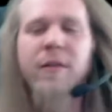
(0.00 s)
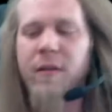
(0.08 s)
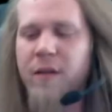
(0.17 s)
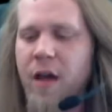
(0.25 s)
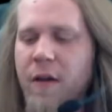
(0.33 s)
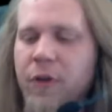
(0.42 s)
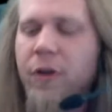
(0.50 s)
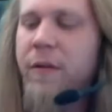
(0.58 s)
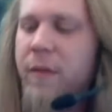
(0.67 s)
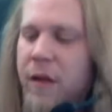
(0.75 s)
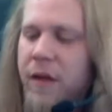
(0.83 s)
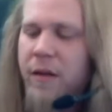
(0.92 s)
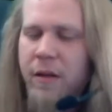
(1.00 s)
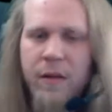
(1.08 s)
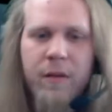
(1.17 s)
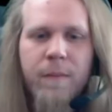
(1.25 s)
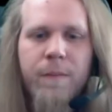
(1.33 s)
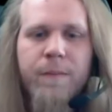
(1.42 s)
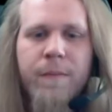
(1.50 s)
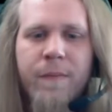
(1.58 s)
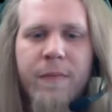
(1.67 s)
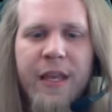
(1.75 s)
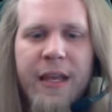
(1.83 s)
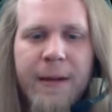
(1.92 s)
covered
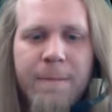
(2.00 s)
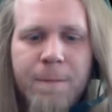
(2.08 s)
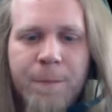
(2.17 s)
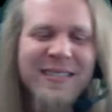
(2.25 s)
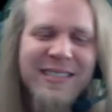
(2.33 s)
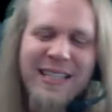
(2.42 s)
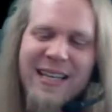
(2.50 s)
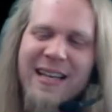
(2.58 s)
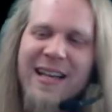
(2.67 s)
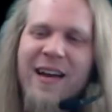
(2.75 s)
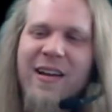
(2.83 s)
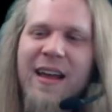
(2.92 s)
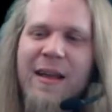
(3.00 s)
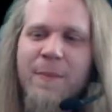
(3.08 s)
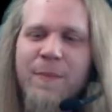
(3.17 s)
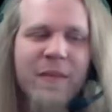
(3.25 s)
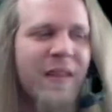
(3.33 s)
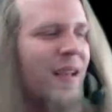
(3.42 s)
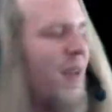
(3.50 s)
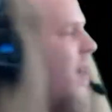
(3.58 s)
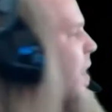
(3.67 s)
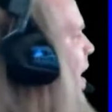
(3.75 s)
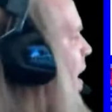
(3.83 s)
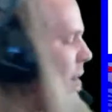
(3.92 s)
thing. Okay.
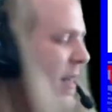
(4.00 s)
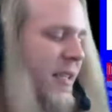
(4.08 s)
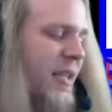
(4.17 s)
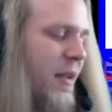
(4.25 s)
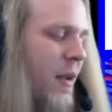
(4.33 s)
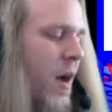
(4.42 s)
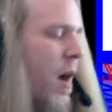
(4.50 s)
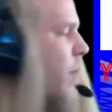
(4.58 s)
Uh, Nessie, uh,